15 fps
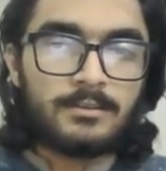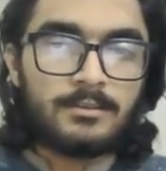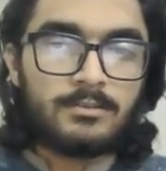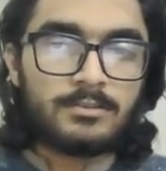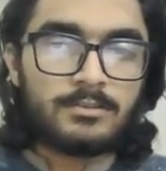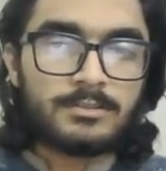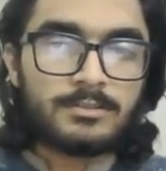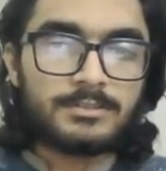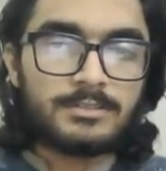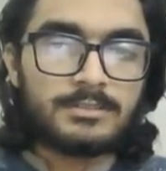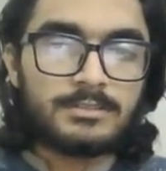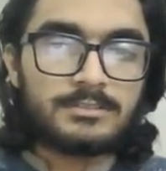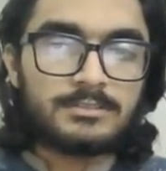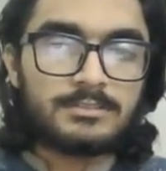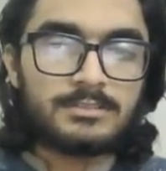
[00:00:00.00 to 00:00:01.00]
Look,
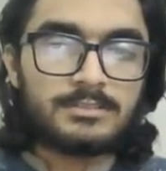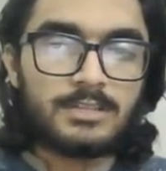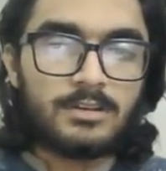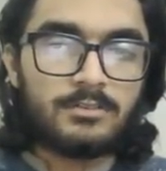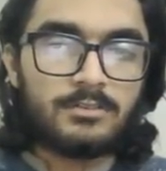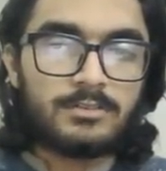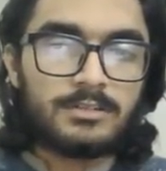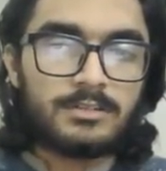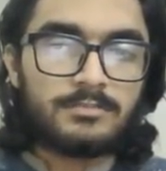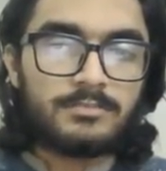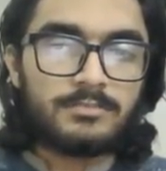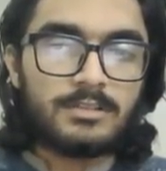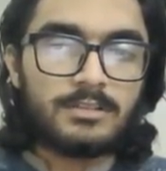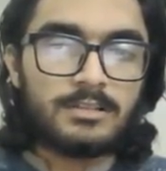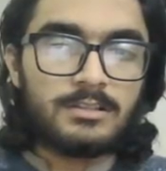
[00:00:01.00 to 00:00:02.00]
this is how it
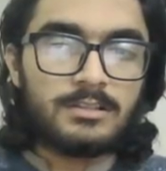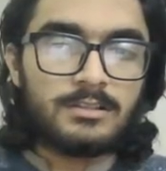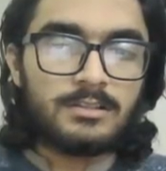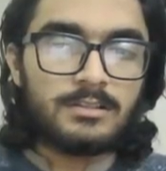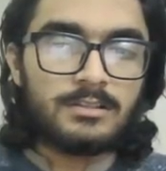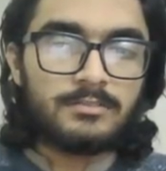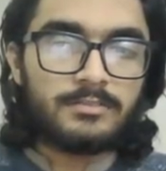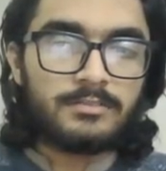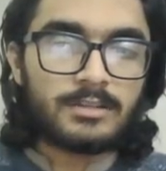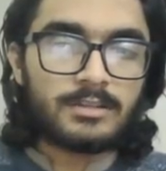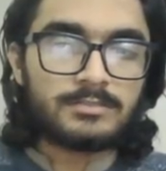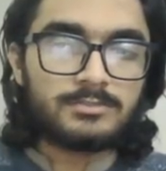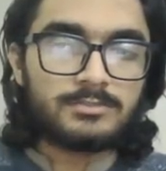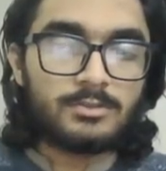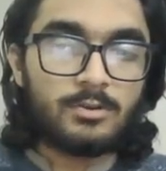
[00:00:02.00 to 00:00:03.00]
will
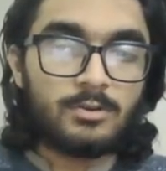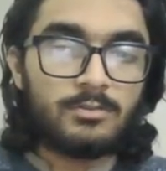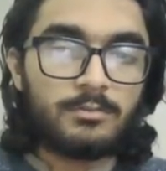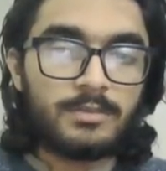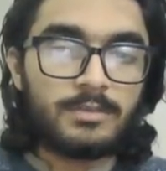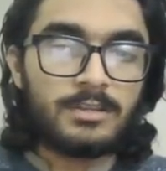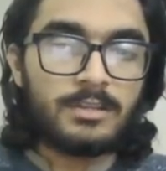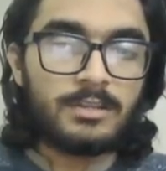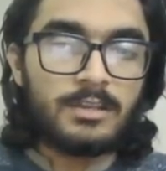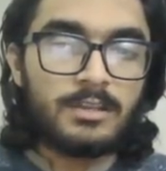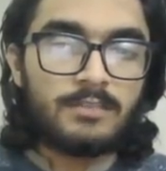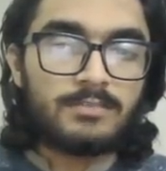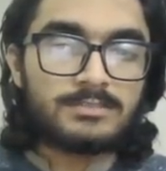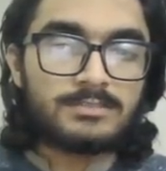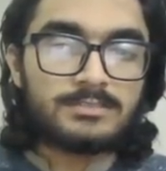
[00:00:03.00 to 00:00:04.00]
affect. So the hover mean
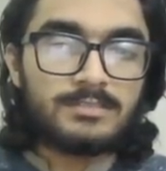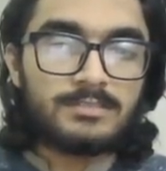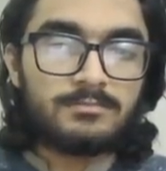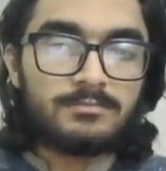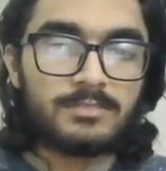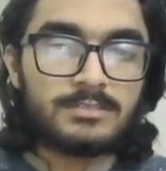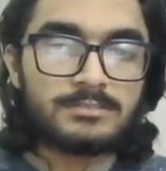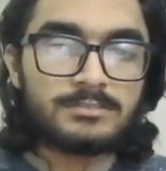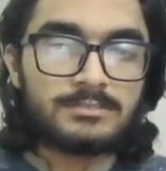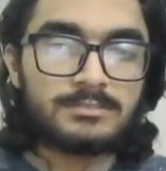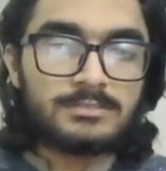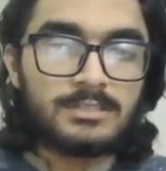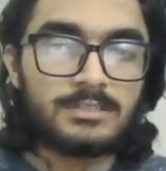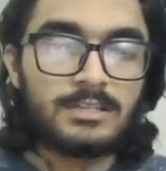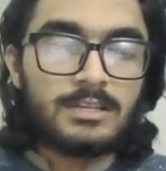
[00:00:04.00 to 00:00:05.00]
when someone's